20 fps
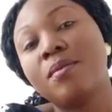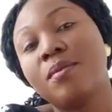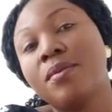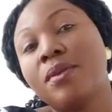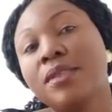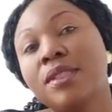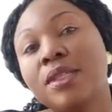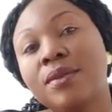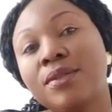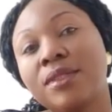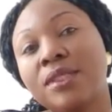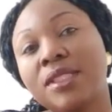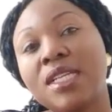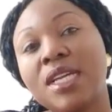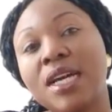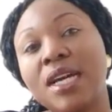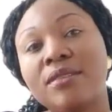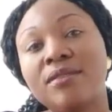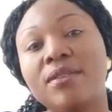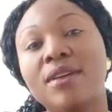But I want
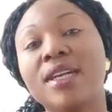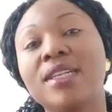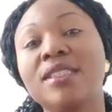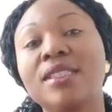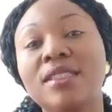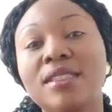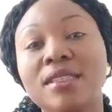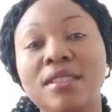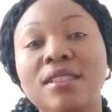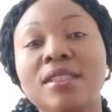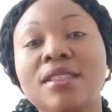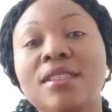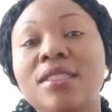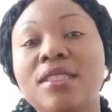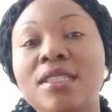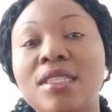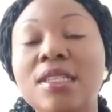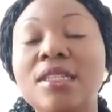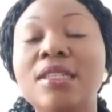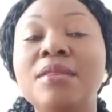to advise
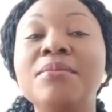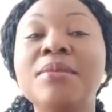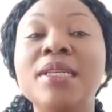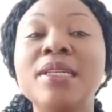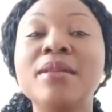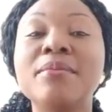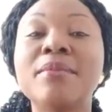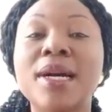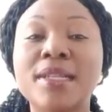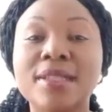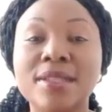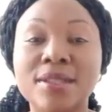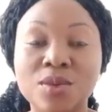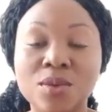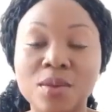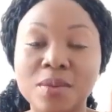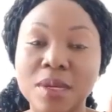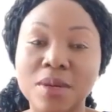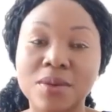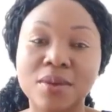the remaining married
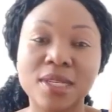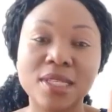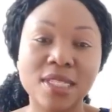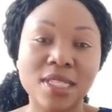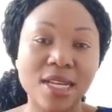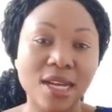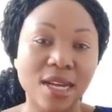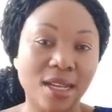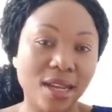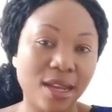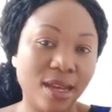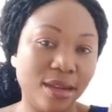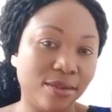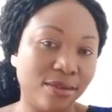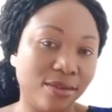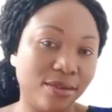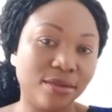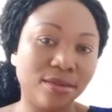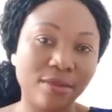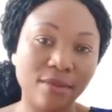women when they are alive.
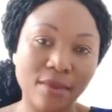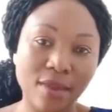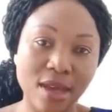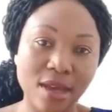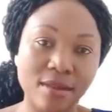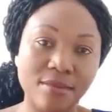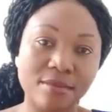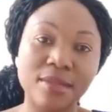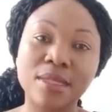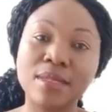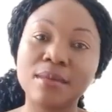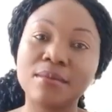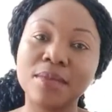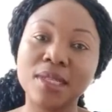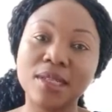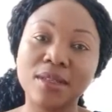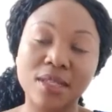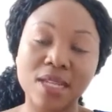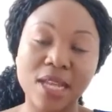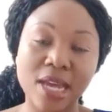I beg,
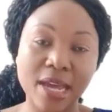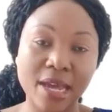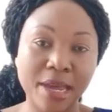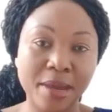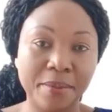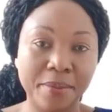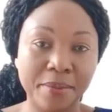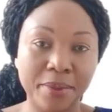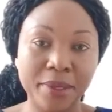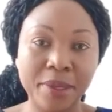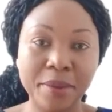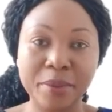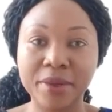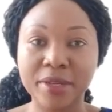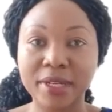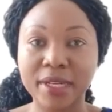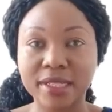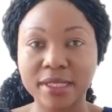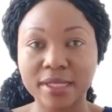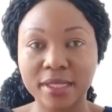make on her help, keep
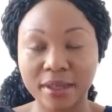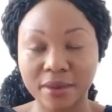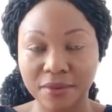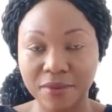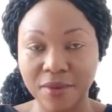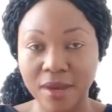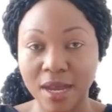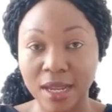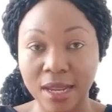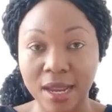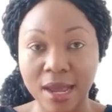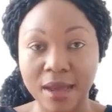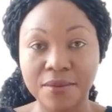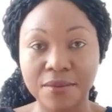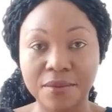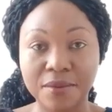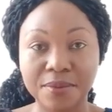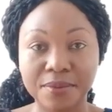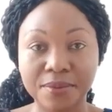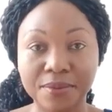on herself
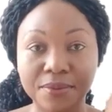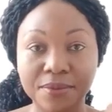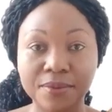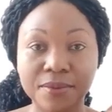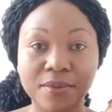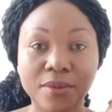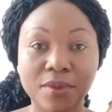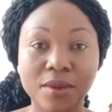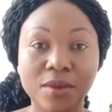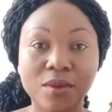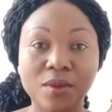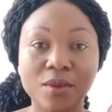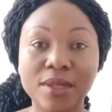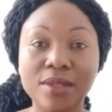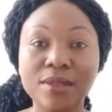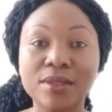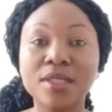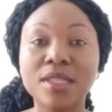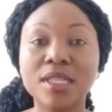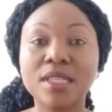alive. When
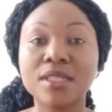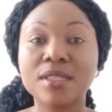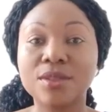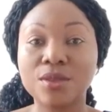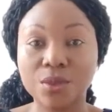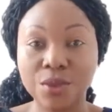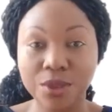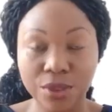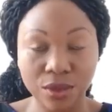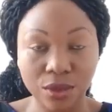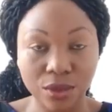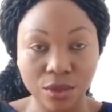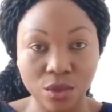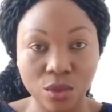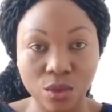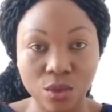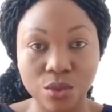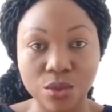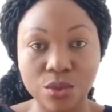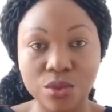you know say situation not
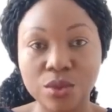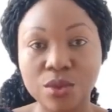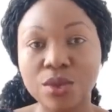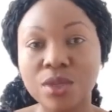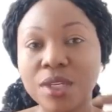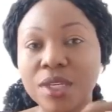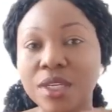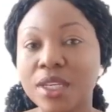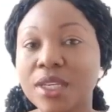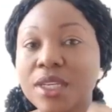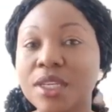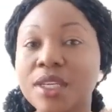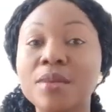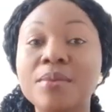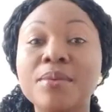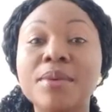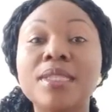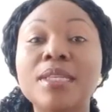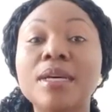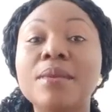good, you
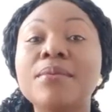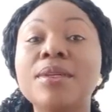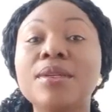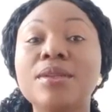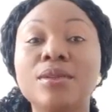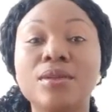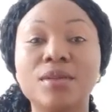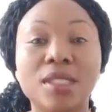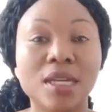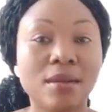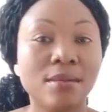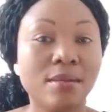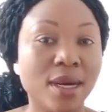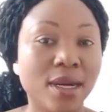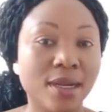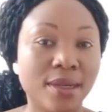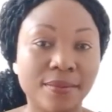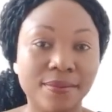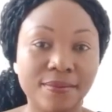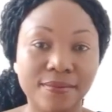better make you jackpot.